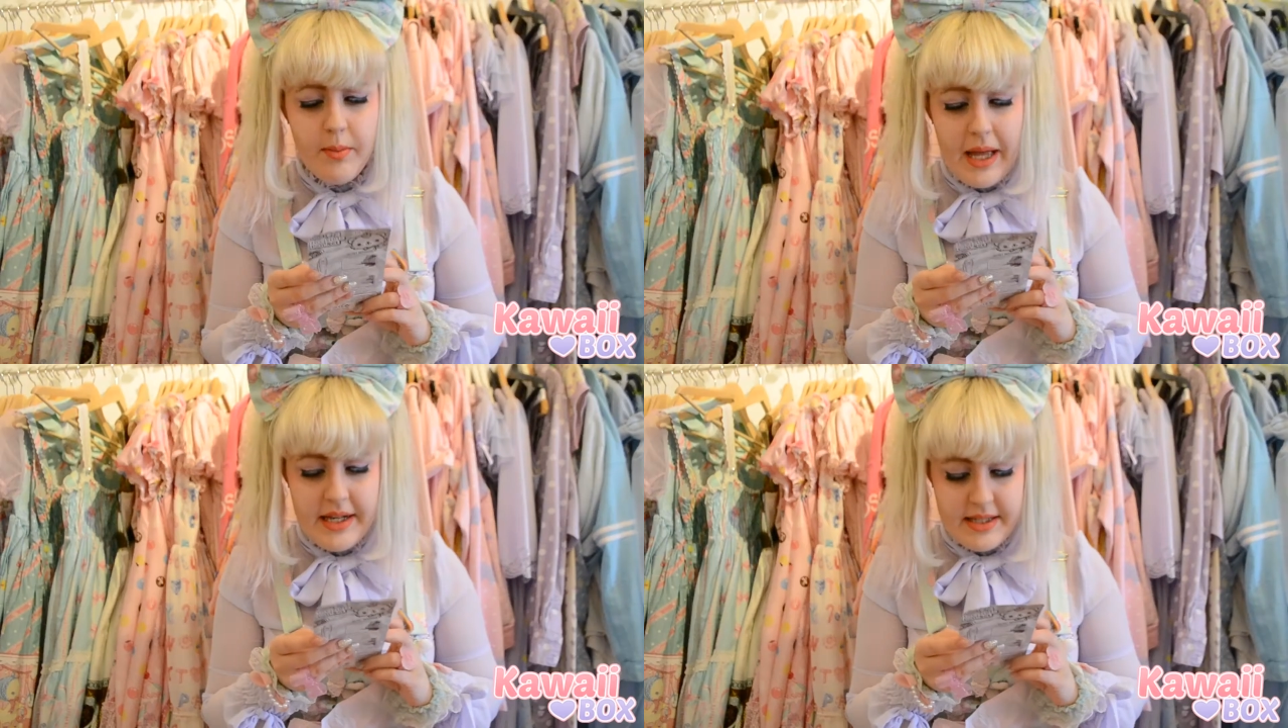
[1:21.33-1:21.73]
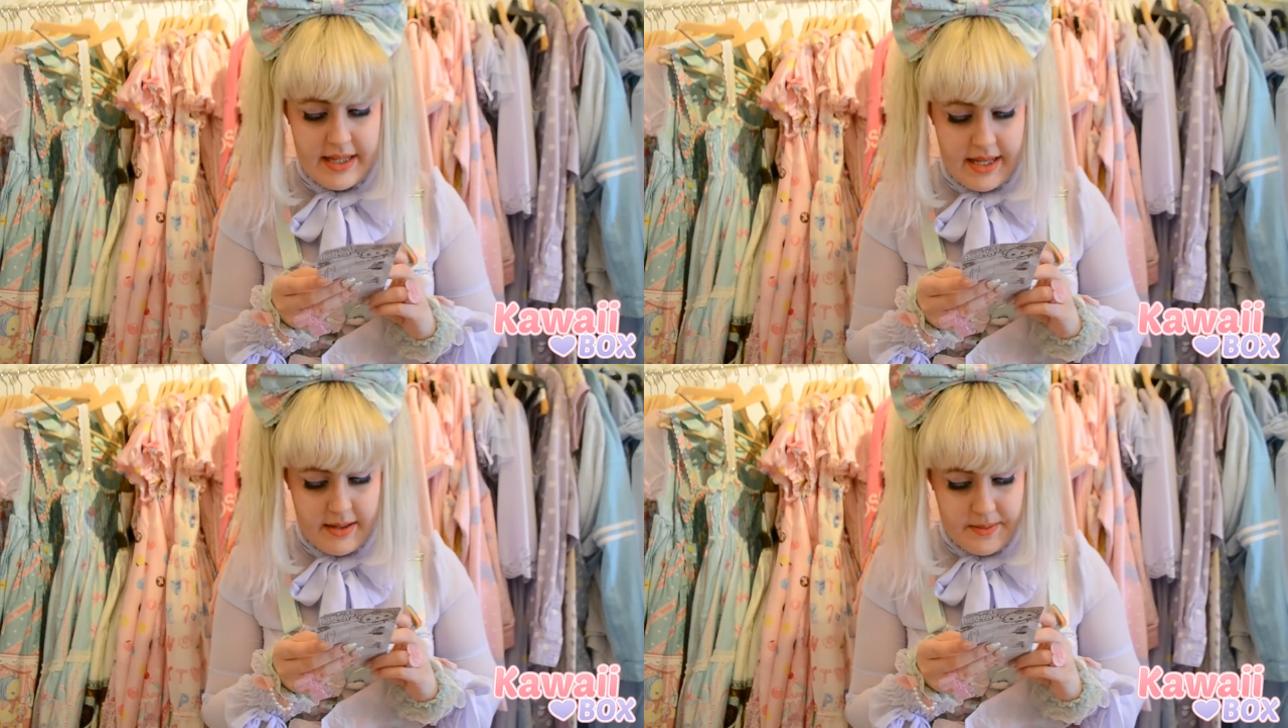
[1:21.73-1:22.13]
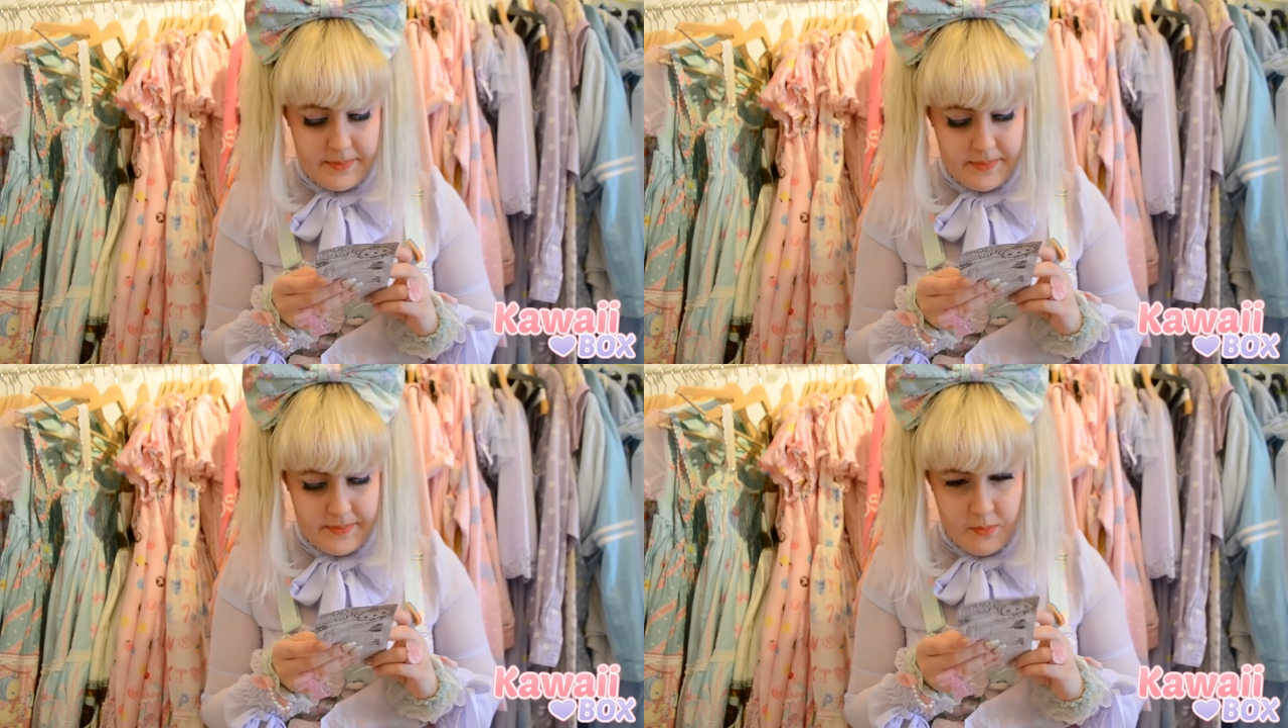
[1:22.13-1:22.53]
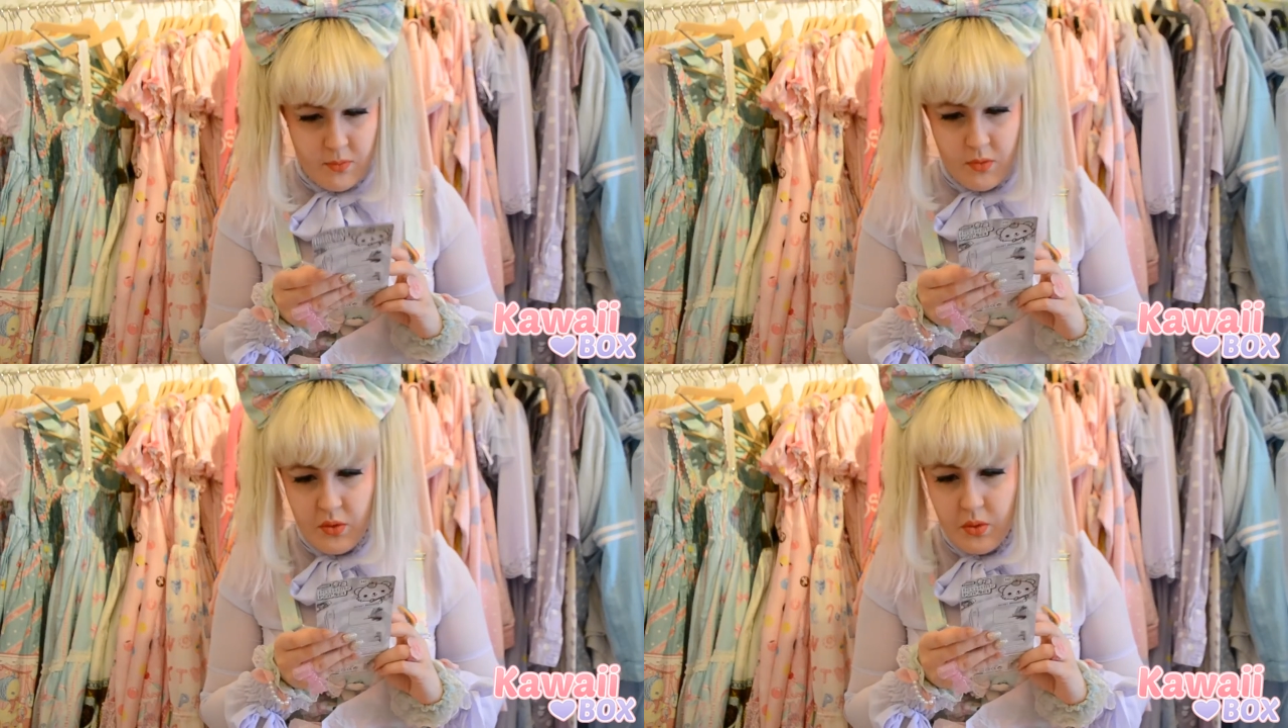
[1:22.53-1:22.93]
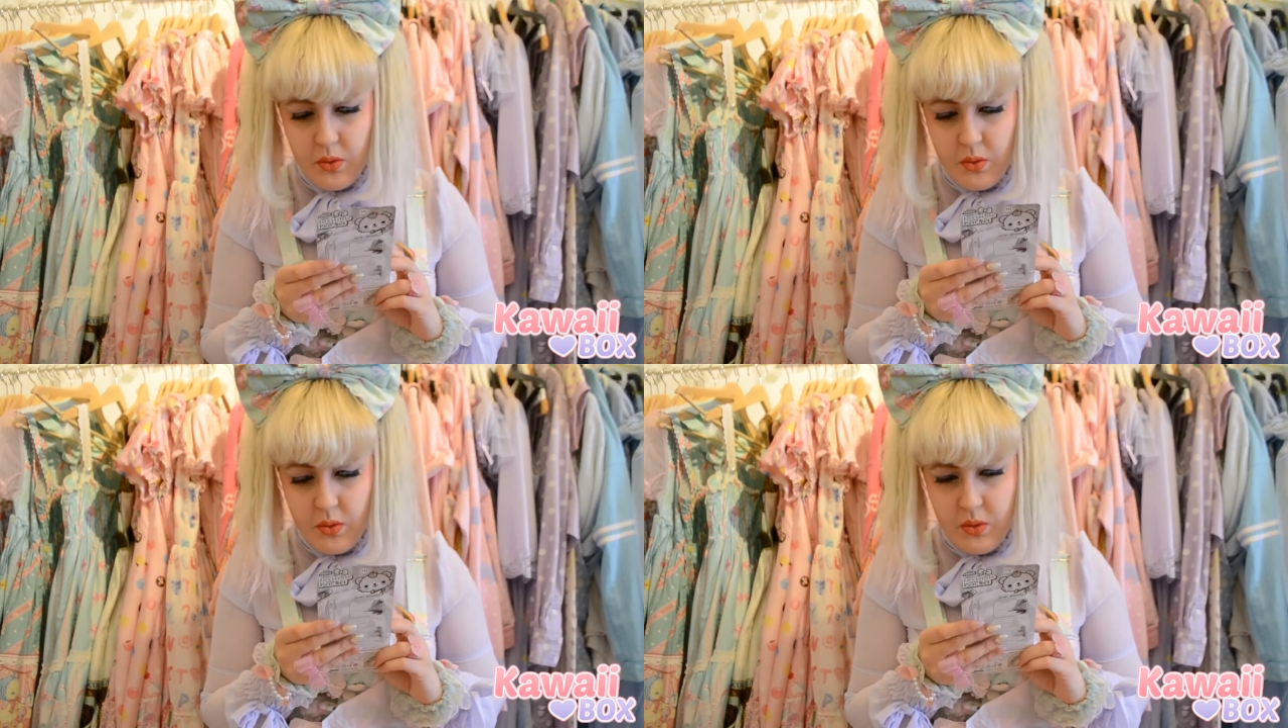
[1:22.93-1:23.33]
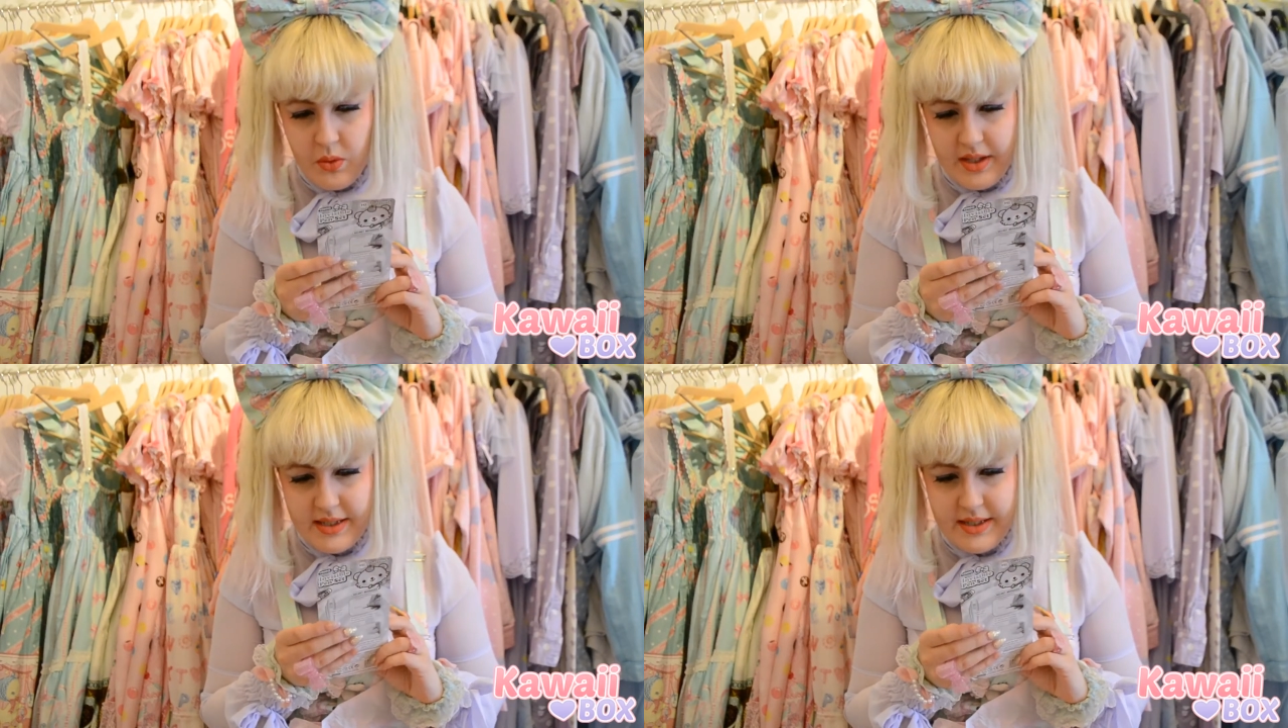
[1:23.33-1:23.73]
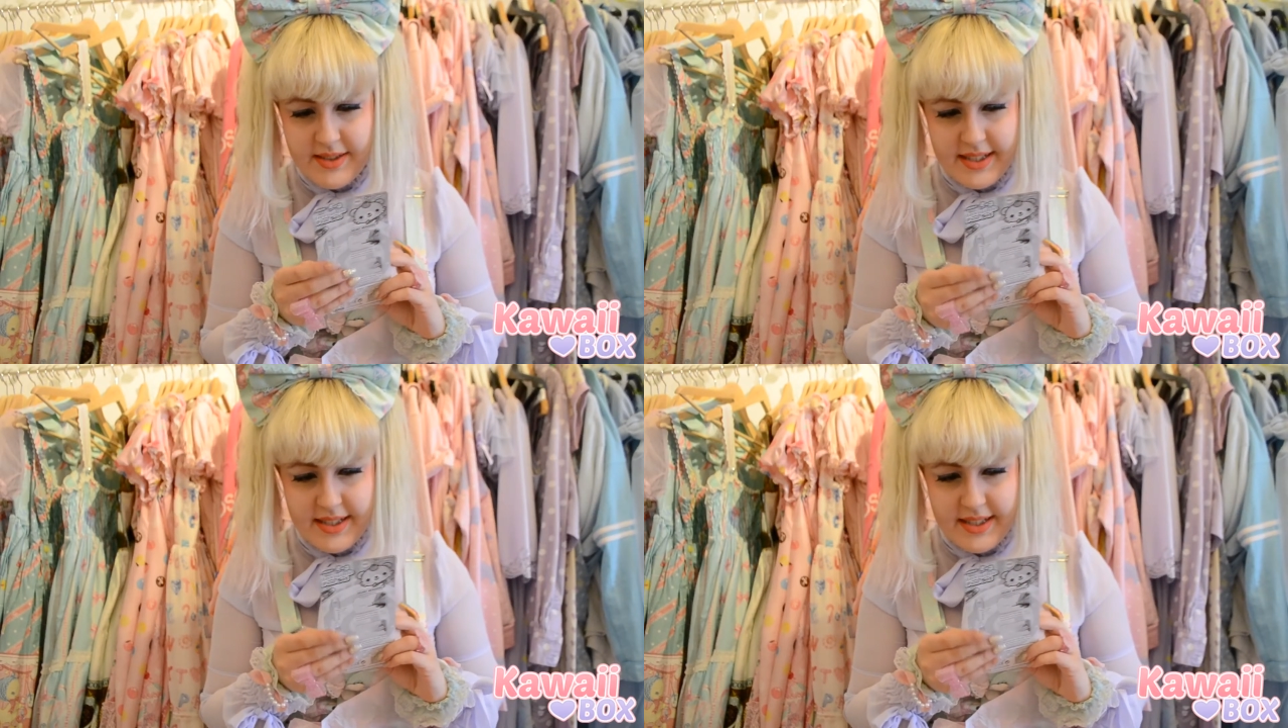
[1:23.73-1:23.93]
pen set. Ooh, that sounds